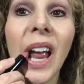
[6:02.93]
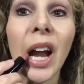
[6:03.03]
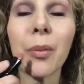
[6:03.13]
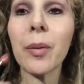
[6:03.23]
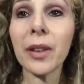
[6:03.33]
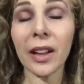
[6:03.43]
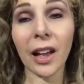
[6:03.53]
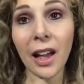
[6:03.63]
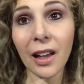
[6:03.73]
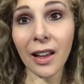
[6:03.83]
You're probably like,
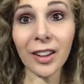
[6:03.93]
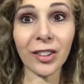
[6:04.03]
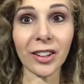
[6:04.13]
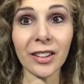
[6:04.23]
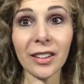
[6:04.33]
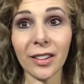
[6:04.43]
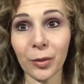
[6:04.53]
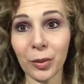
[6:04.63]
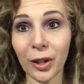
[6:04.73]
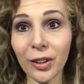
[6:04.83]
ah, oh, actually, I think that
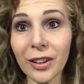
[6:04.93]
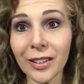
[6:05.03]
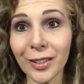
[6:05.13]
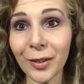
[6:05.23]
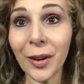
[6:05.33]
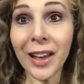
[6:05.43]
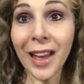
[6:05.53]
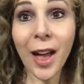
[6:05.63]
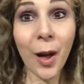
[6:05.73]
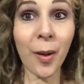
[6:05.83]
looks pretty good on you.
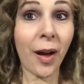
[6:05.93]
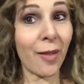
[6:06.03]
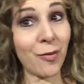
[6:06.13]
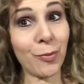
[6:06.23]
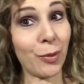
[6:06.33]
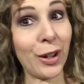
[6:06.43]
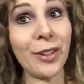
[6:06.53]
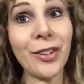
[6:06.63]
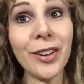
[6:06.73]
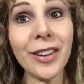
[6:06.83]
Pretty
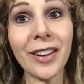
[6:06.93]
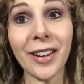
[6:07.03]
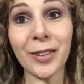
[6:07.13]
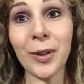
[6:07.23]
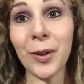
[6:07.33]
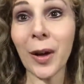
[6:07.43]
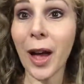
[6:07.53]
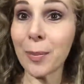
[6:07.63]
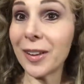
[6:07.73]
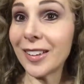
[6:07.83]
good on you,
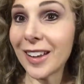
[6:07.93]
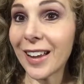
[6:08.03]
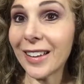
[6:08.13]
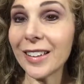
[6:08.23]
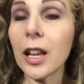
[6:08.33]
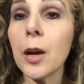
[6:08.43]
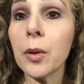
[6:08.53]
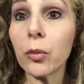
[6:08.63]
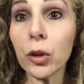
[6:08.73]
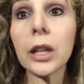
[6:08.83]
Happy Stylist.
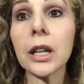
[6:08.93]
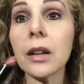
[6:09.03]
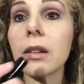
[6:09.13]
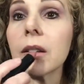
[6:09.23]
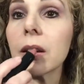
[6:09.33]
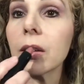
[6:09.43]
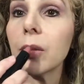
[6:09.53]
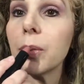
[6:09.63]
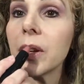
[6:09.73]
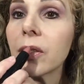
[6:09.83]
But it really is. It's a little
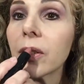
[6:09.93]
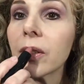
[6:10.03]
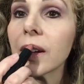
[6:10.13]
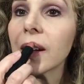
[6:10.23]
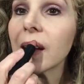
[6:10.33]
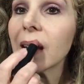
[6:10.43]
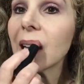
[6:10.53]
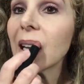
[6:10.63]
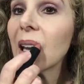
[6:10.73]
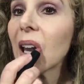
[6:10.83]
too peach for me
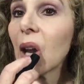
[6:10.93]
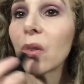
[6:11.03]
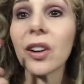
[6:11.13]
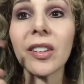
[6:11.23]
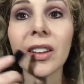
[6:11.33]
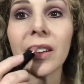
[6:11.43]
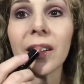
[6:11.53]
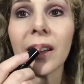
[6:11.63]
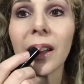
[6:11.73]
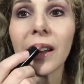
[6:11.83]
if you were to see it in the
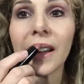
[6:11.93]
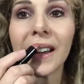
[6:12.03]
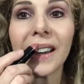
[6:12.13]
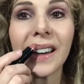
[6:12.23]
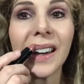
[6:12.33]
daylight.